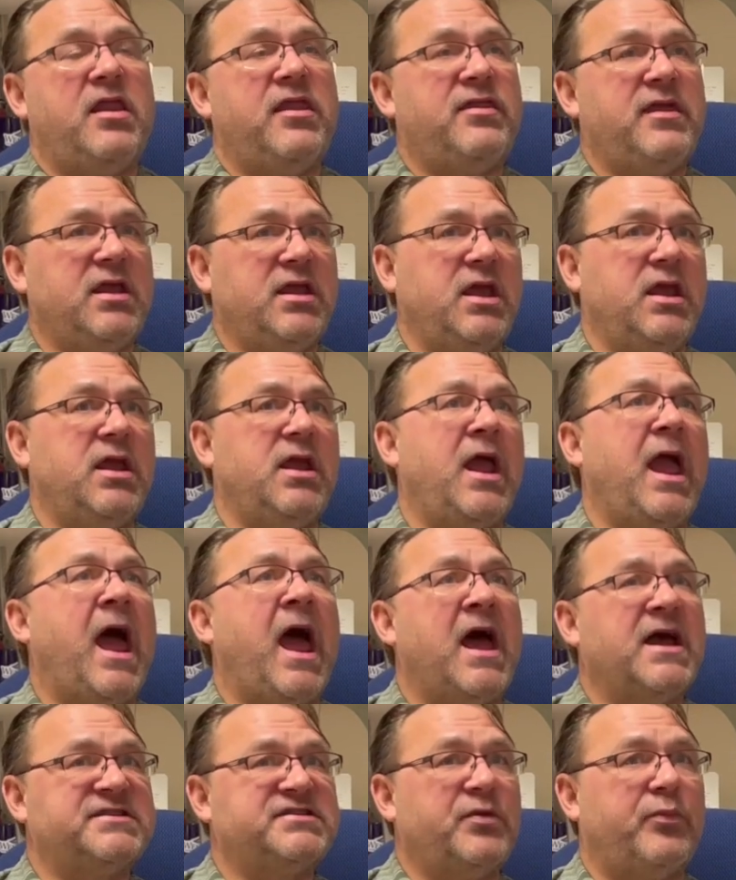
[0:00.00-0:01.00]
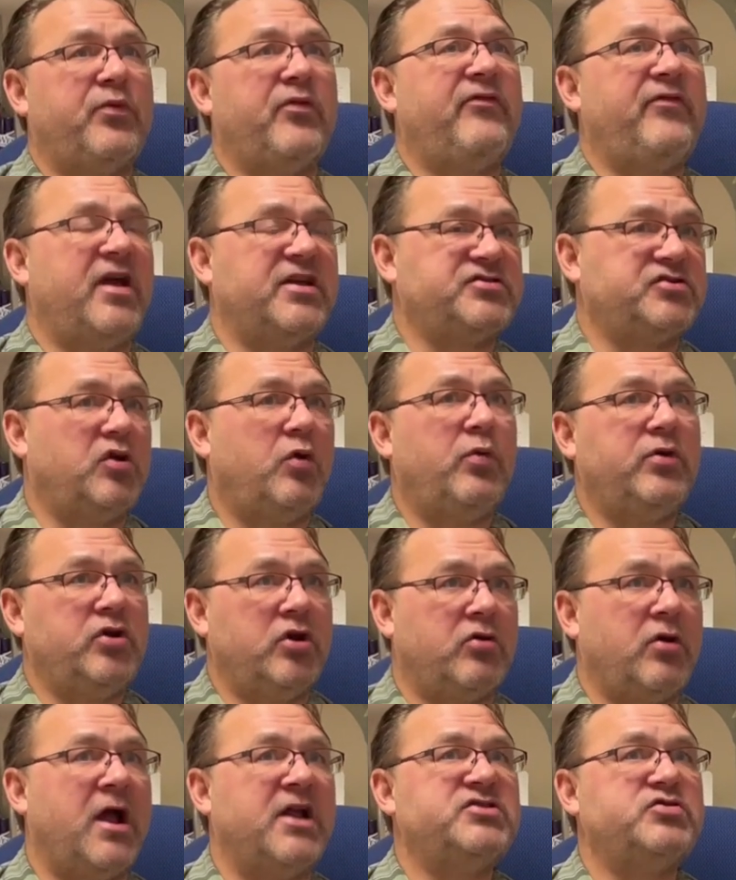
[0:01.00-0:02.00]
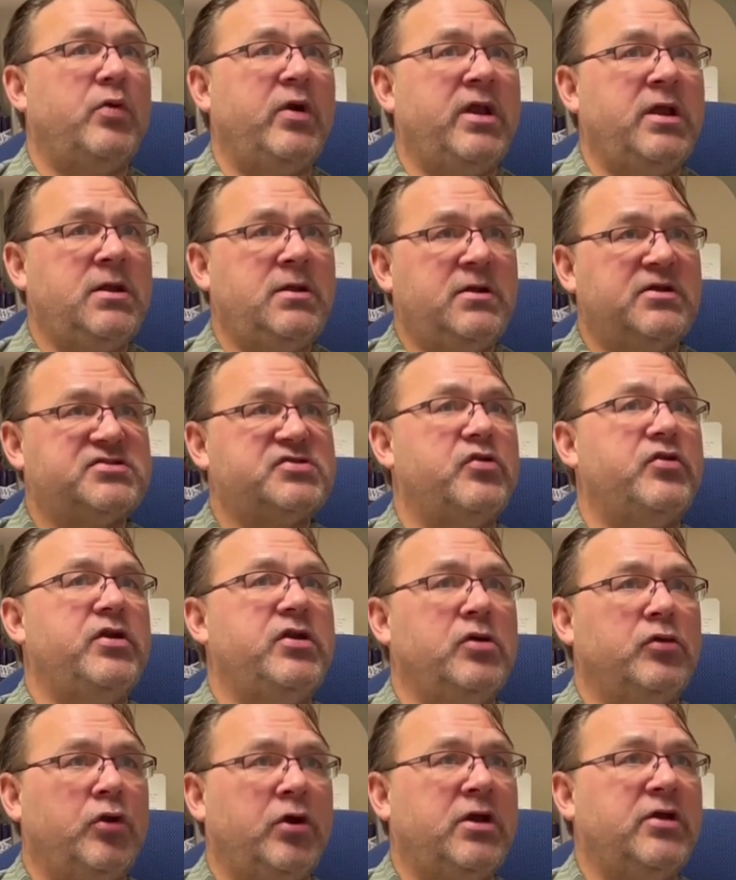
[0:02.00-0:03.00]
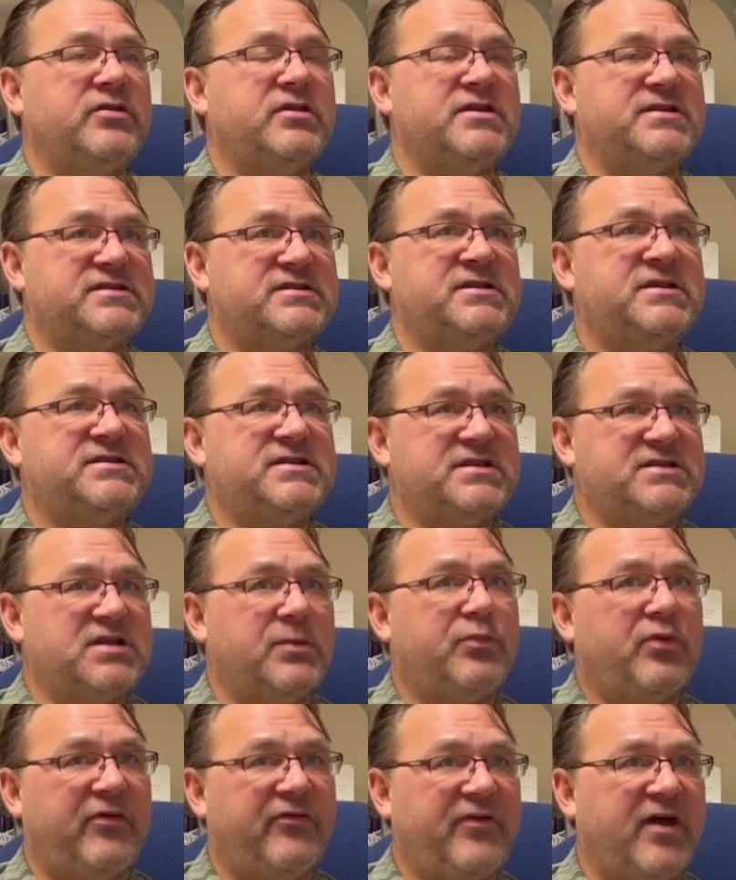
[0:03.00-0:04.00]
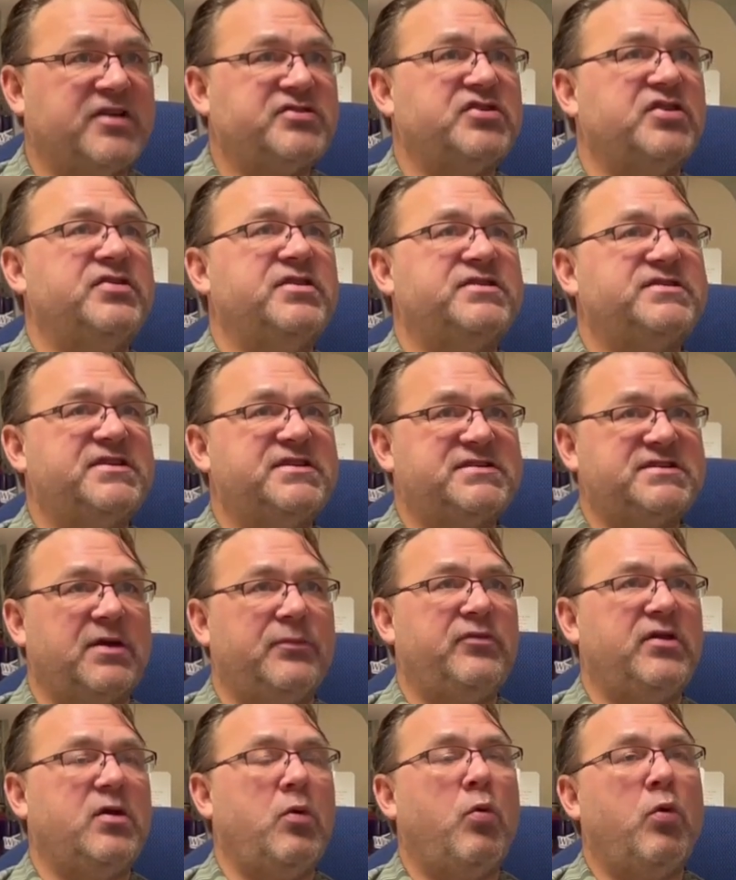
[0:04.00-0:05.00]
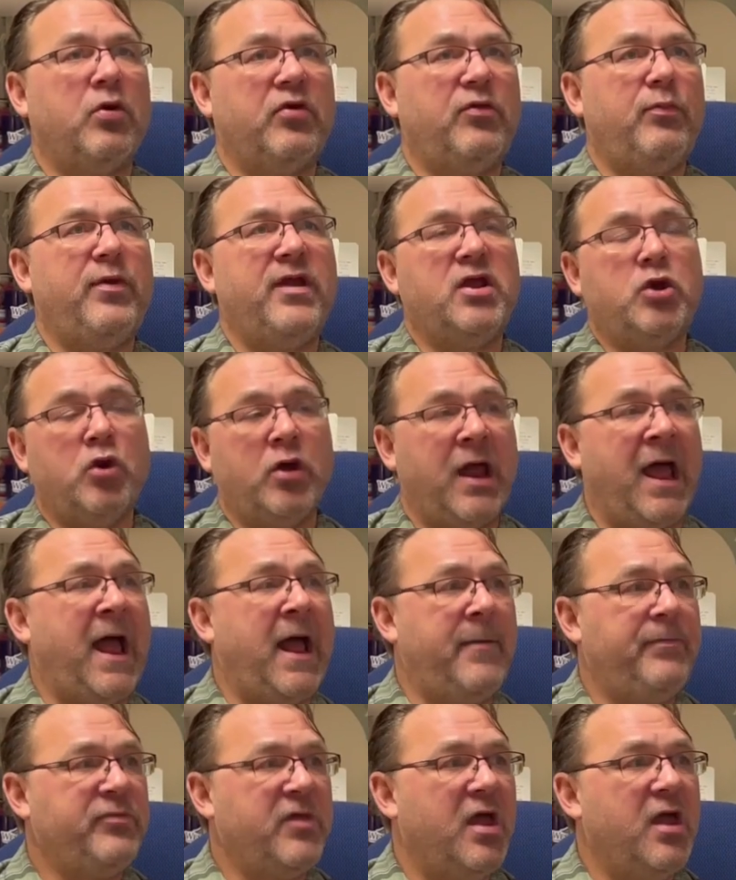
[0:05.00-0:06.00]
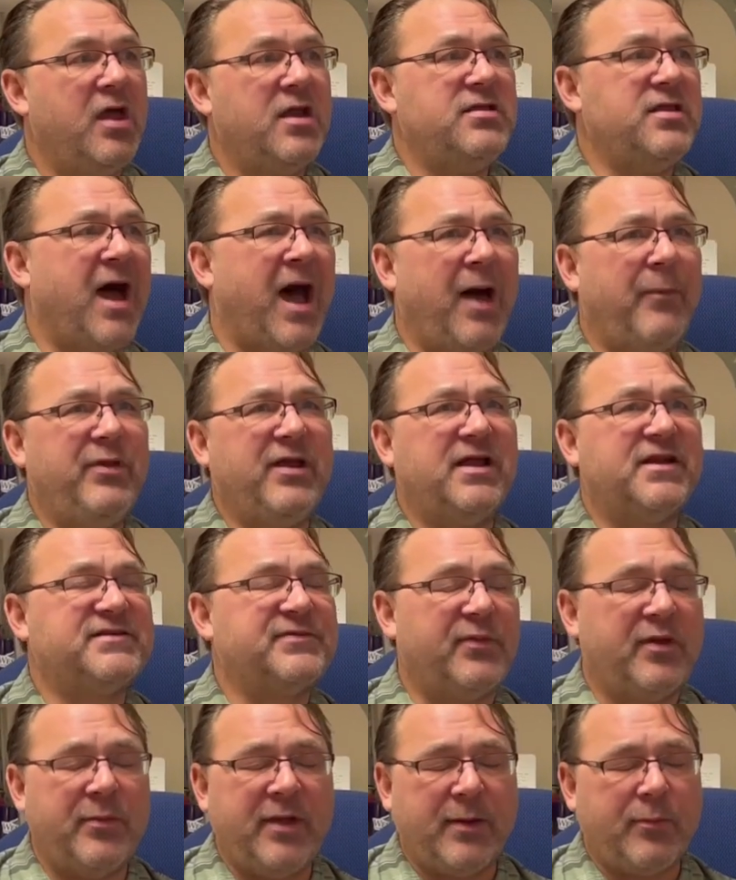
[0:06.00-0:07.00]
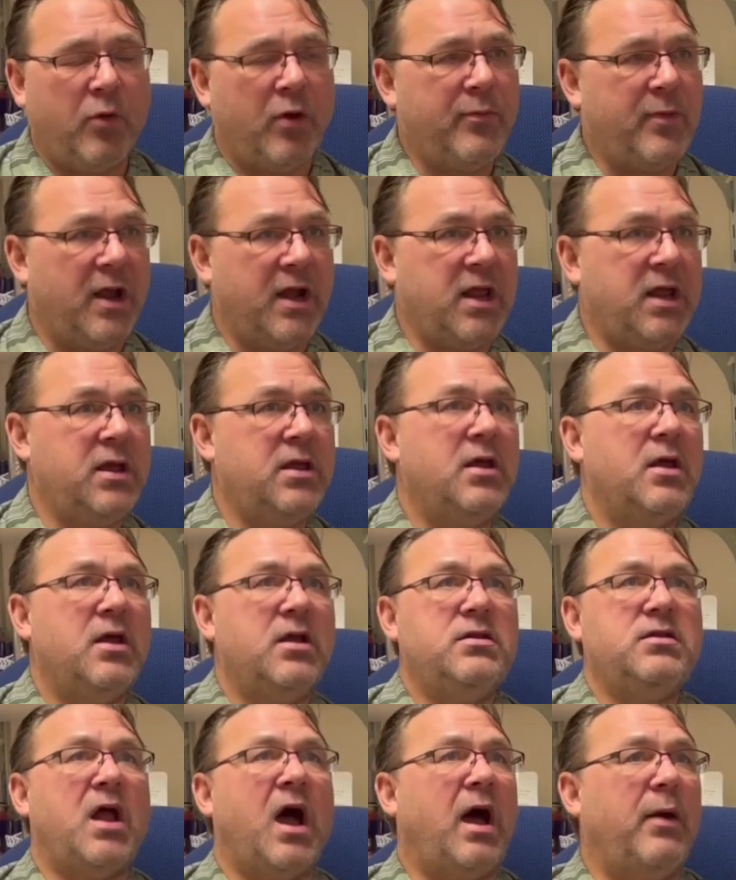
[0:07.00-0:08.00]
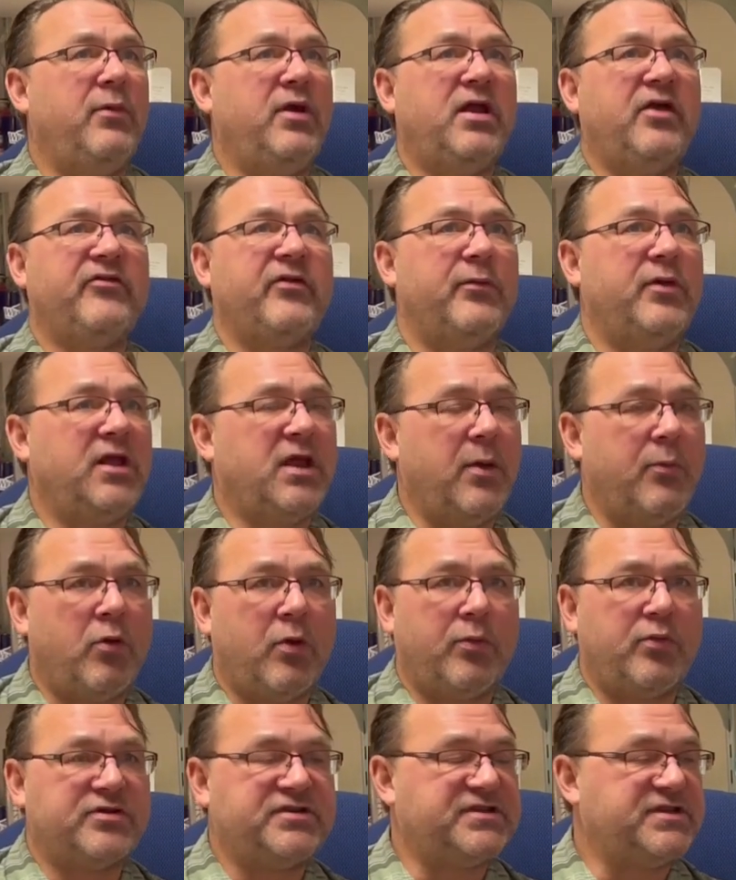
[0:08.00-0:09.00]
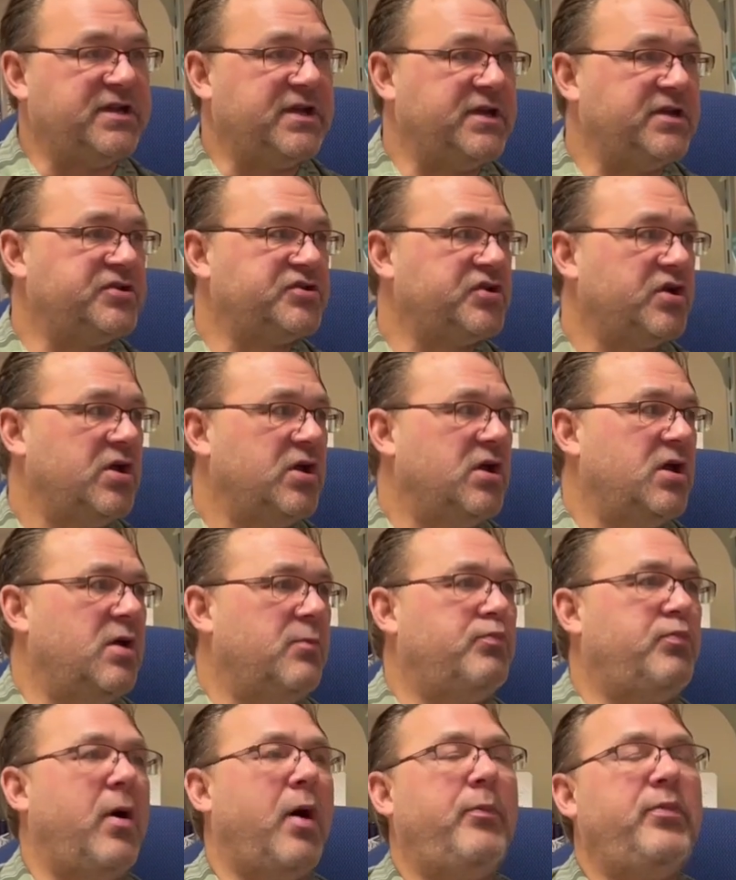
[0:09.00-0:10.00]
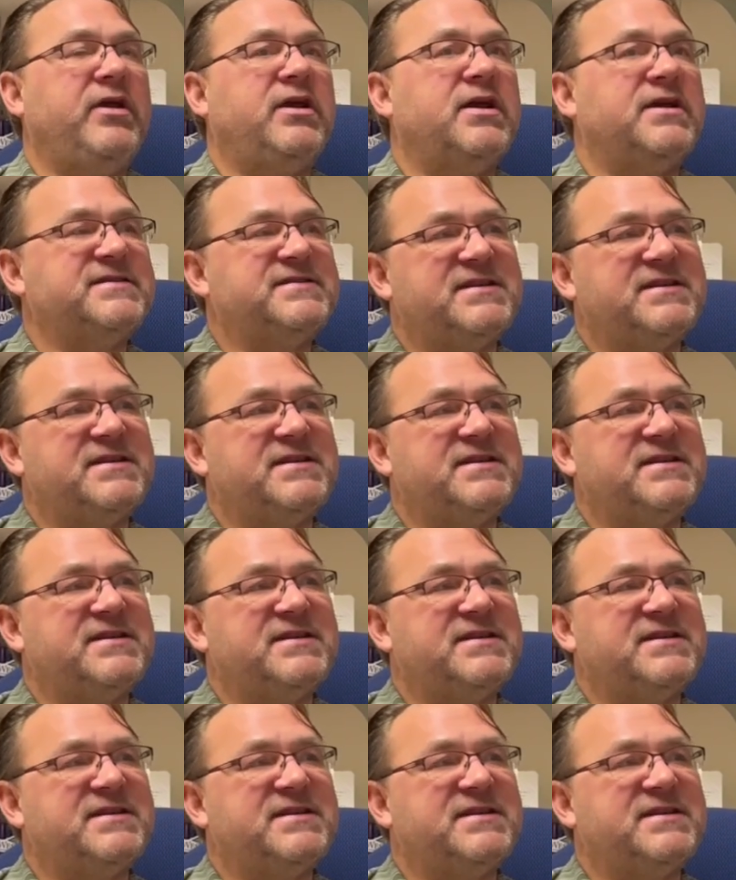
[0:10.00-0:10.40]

thinking as a professional when you're graduating, so that you look at this is a profession, this is something worth being good at, not because I'm going to make more money, not because I'm going to get more prestige, but because